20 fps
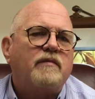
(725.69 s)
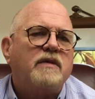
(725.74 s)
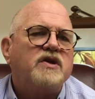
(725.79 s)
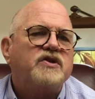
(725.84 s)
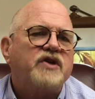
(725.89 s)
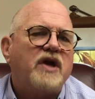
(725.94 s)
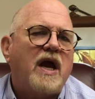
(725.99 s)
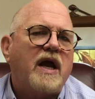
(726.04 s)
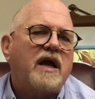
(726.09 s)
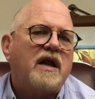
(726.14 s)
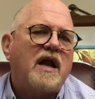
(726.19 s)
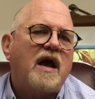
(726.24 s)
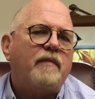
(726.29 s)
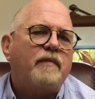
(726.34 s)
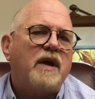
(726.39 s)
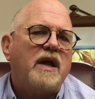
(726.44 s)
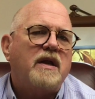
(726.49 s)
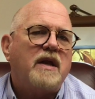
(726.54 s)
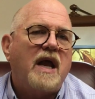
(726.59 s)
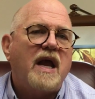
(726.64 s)
Meshach, and
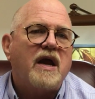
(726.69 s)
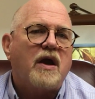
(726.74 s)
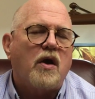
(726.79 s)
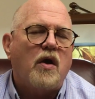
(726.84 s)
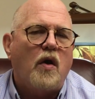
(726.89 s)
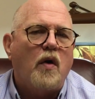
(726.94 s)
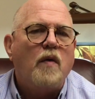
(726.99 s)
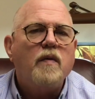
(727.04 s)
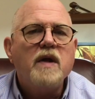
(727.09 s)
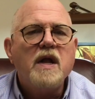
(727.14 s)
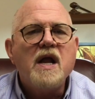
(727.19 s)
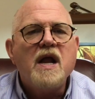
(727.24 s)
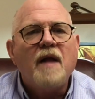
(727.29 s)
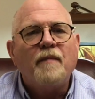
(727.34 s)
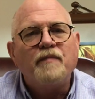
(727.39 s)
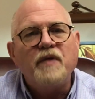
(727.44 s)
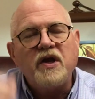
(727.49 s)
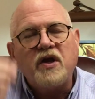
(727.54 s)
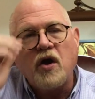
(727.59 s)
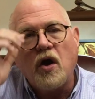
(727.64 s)
Abednego
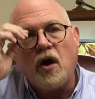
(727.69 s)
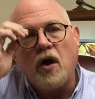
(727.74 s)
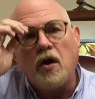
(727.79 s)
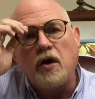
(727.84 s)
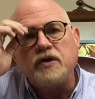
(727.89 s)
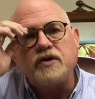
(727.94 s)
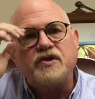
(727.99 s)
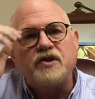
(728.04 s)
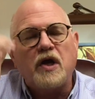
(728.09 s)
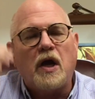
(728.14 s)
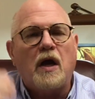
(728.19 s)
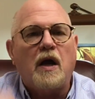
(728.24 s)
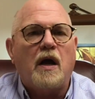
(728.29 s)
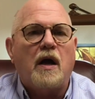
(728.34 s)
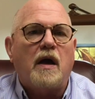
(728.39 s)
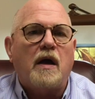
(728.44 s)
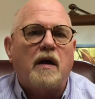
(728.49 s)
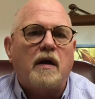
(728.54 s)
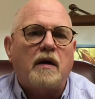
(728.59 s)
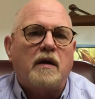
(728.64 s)
because
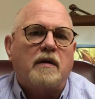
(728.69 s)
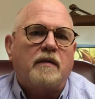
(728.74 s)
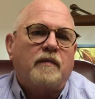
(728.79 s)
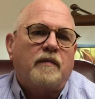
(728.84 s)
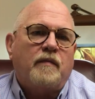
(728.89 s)
of